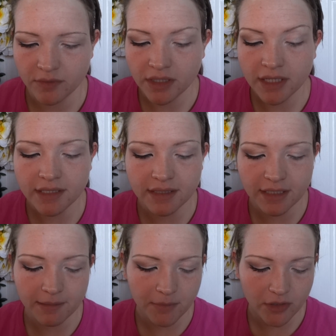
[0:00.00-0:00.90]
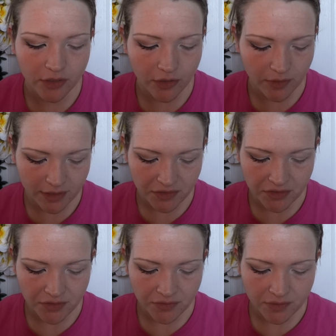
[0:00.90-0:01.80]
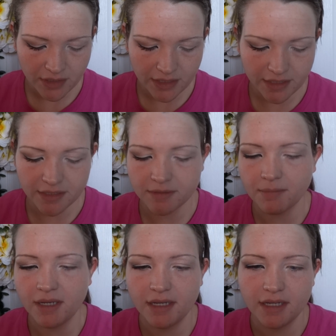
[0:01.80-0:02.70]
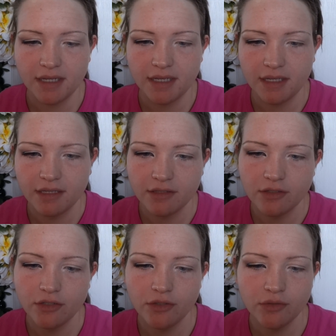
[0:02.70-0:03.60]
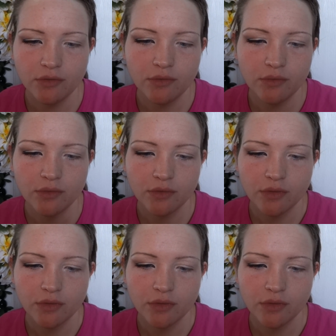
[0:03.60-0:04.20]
The next thing I'm going to go into is my new